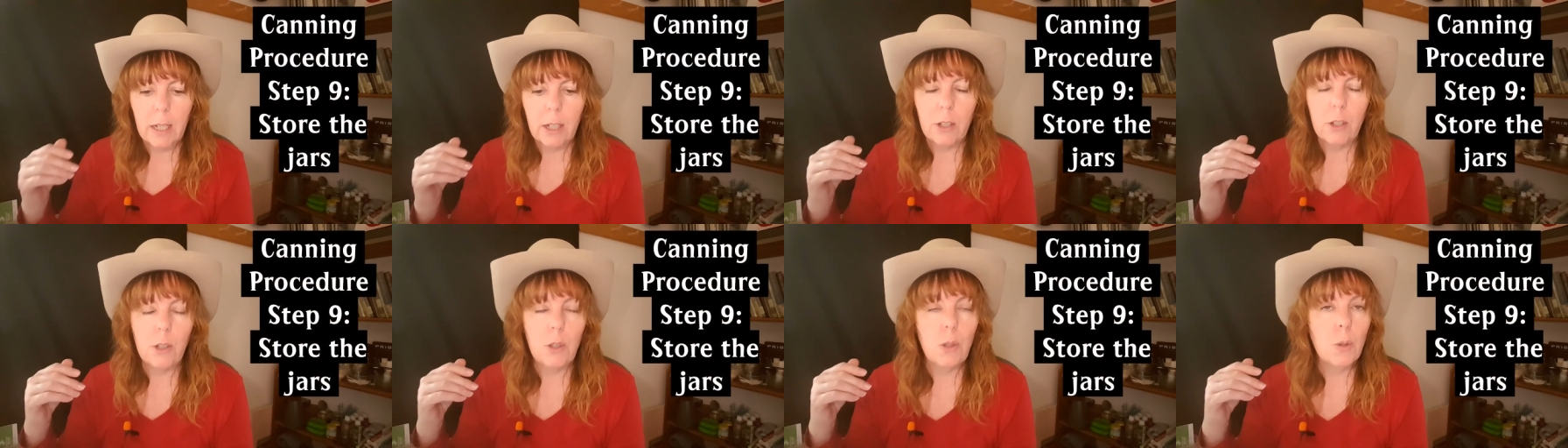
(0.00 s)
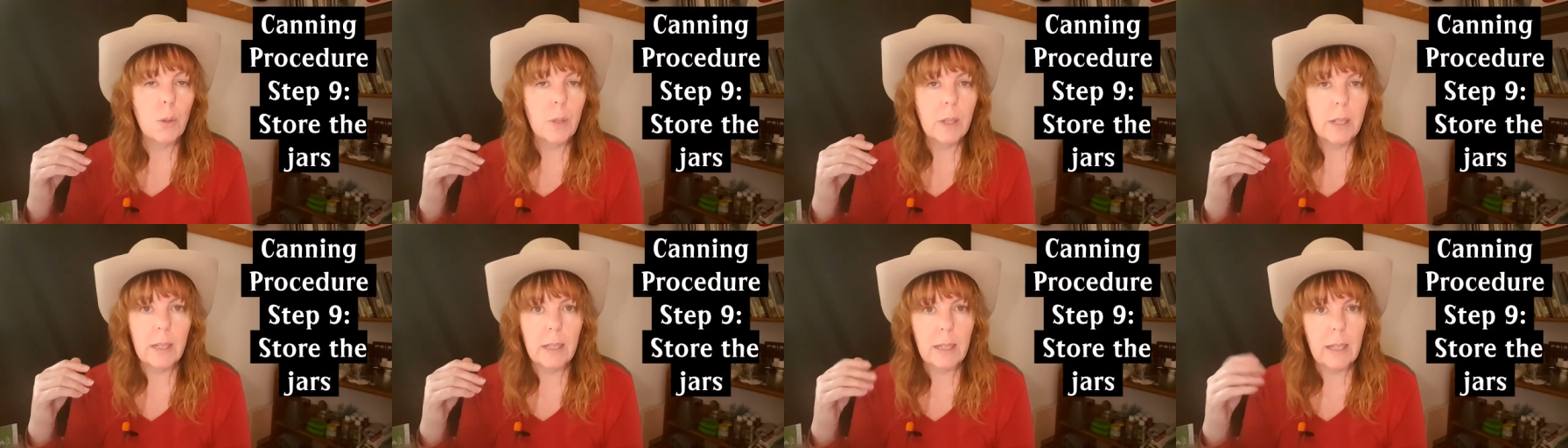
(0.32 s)
You
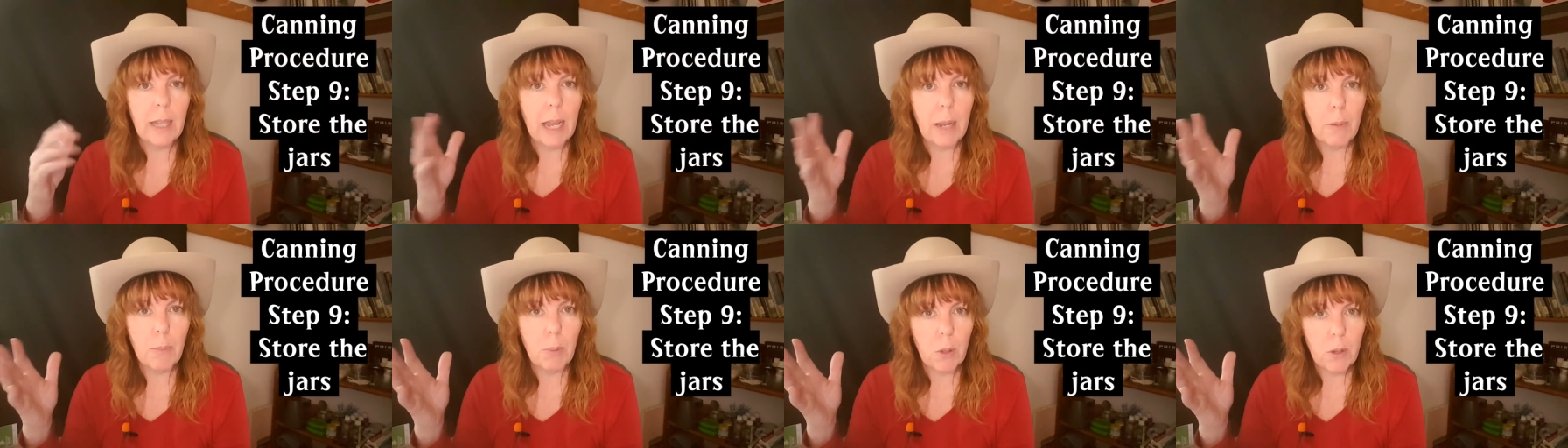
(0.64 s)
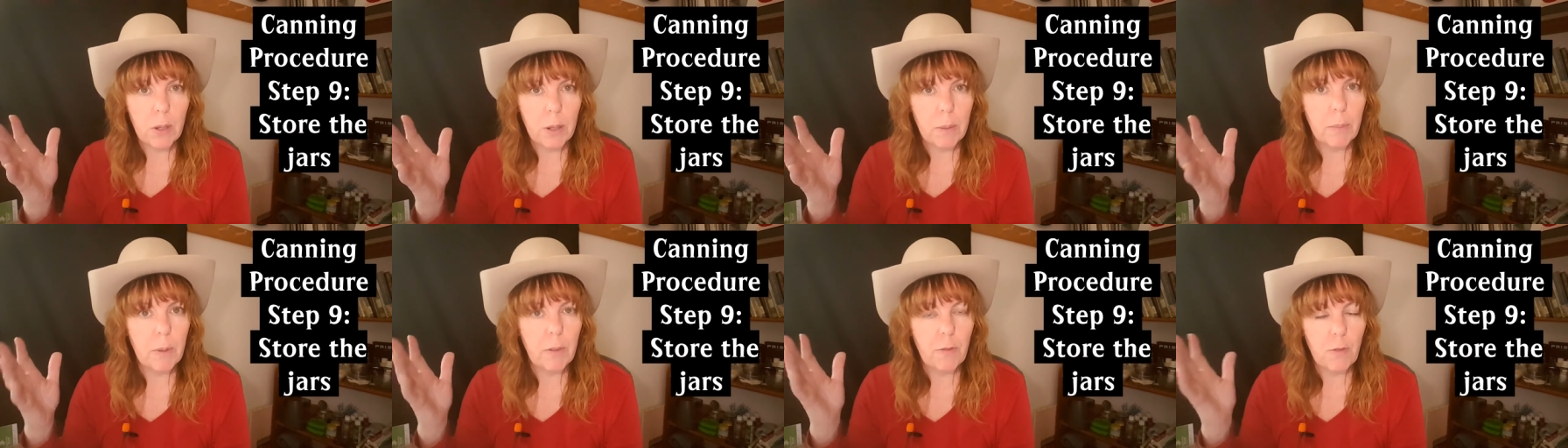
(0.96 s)
can label
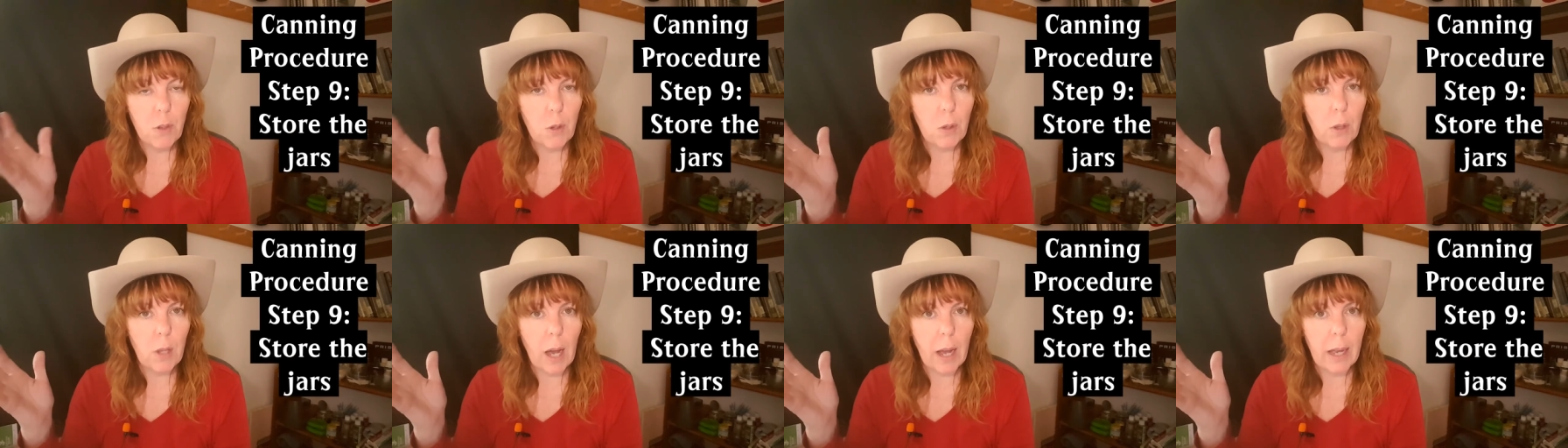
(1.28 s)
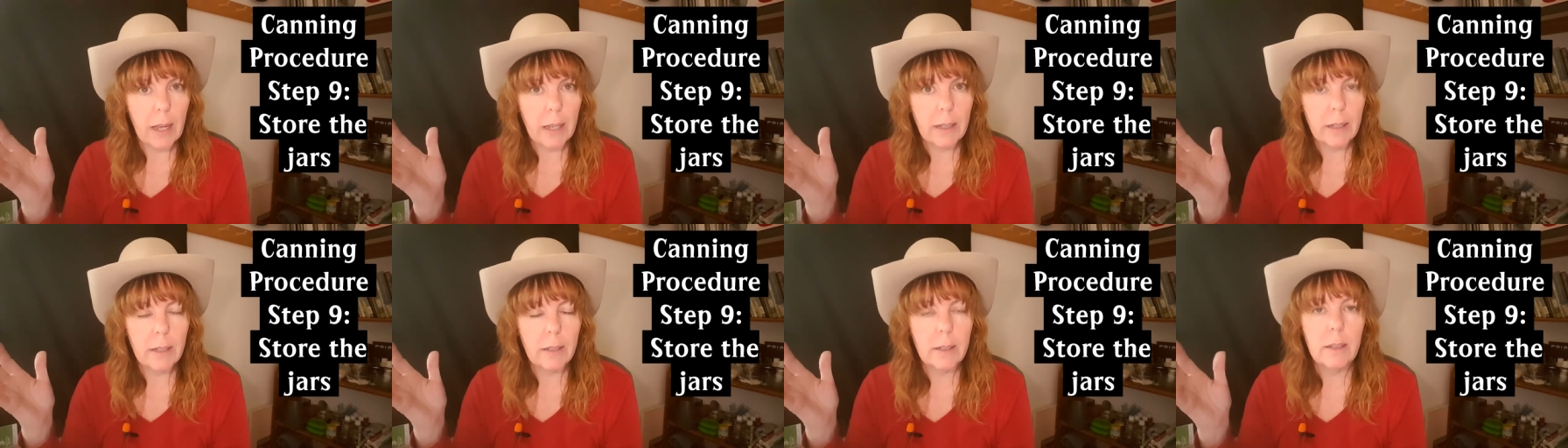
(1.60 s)
them if you
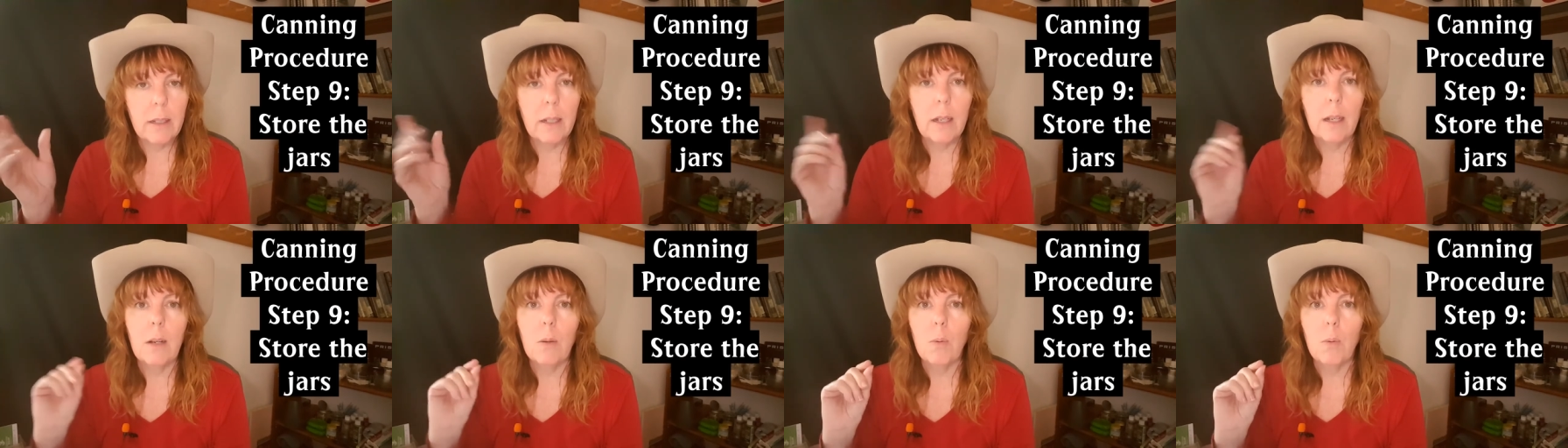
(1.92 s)
like.